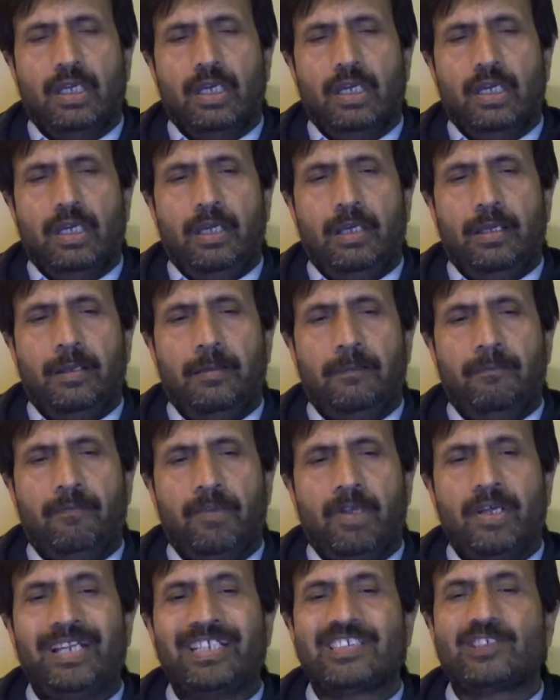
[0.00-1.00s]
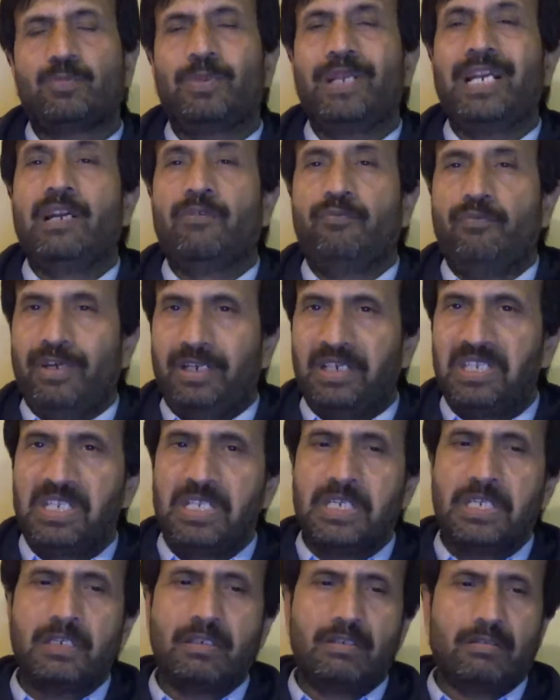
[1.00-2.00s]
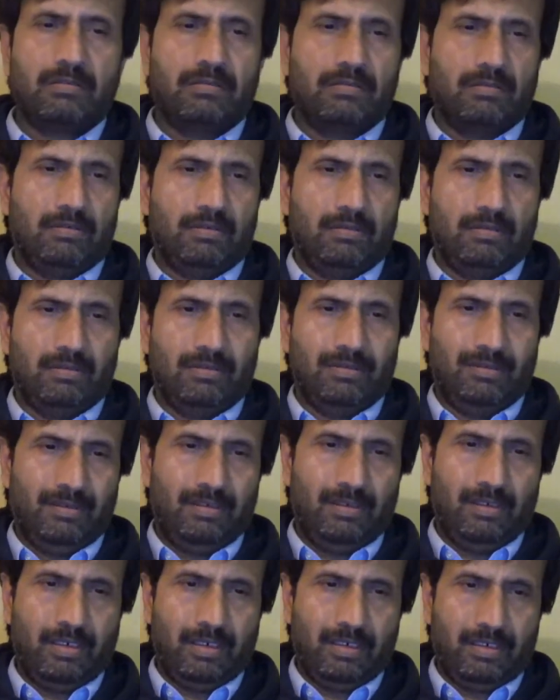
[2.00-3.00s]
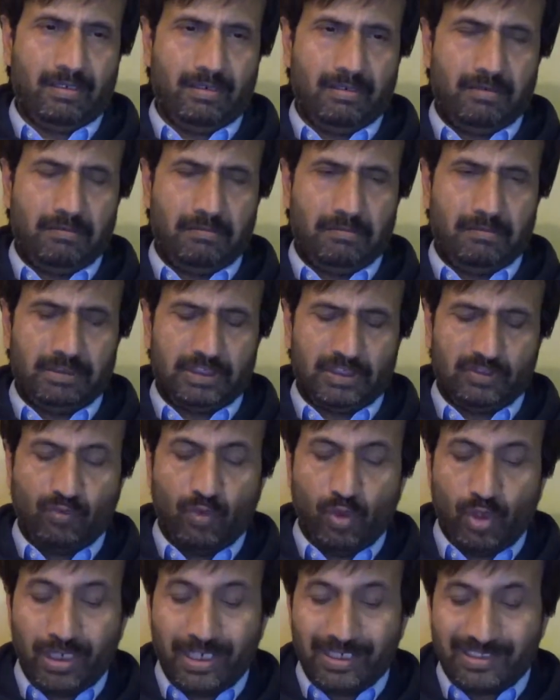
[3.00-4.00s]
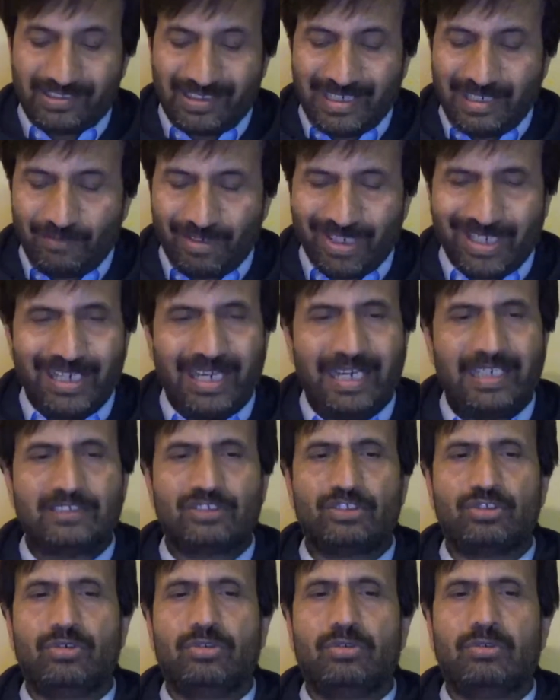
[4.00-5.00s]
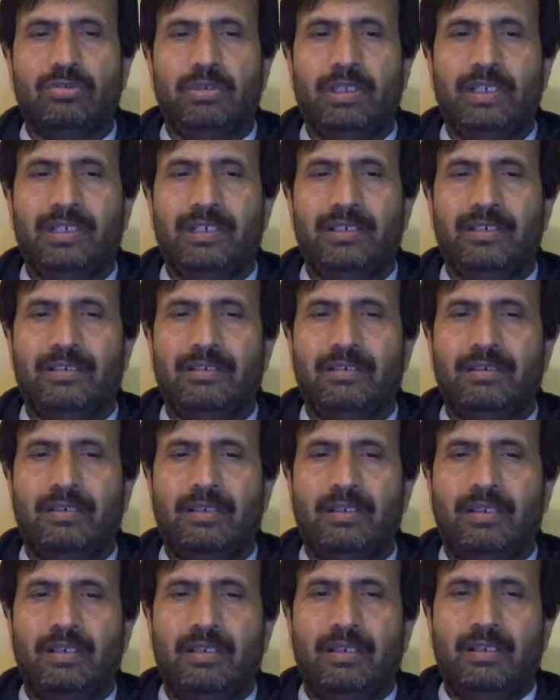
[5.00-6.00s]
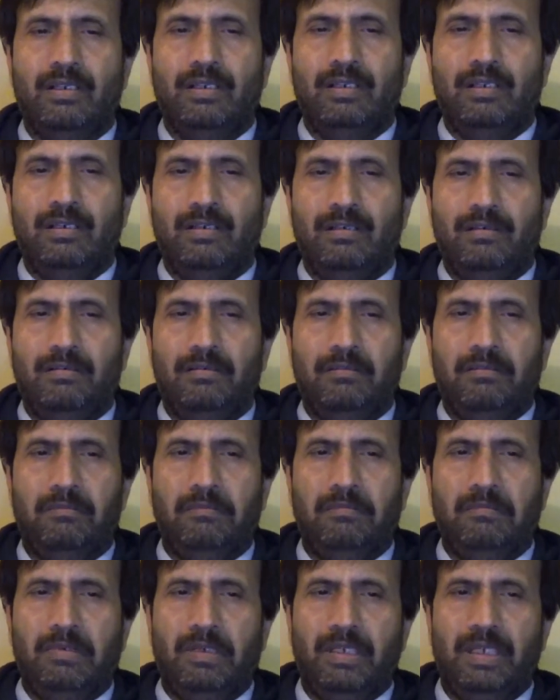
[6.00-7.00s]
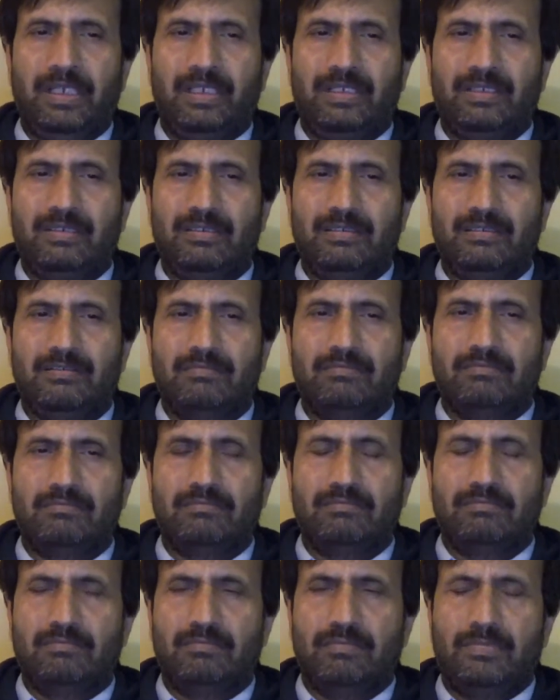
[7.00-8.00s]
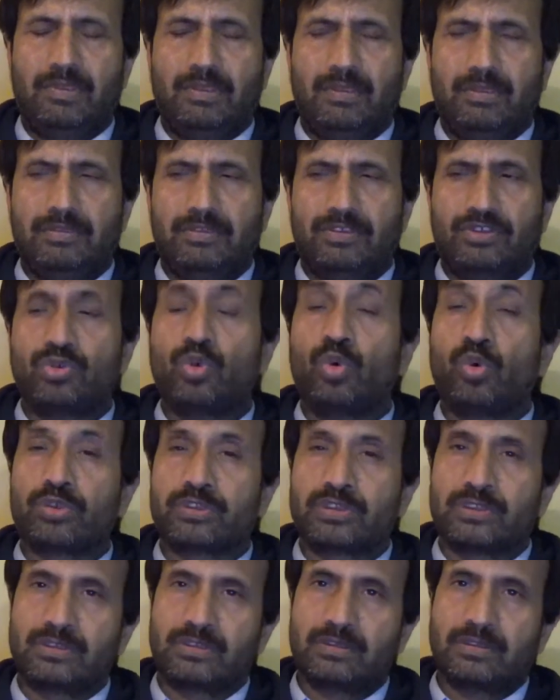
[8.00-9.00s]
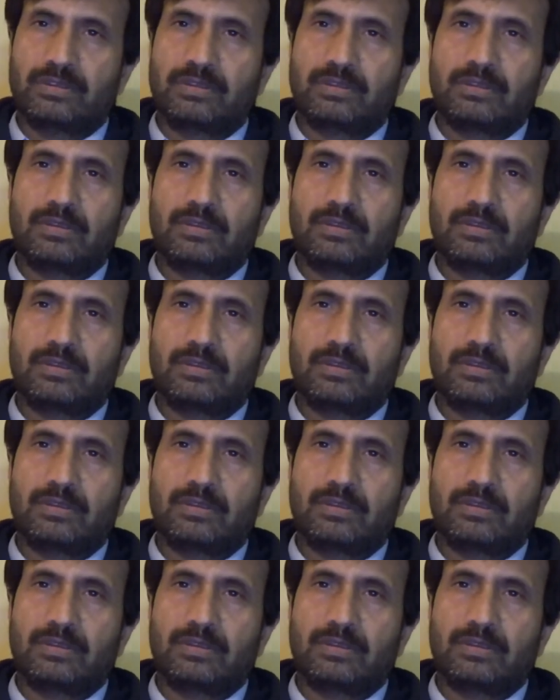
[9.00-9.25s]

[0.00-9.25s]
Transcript: um, unexplained fatigue, or swollen salivary glands, you know, and um, like uh, sores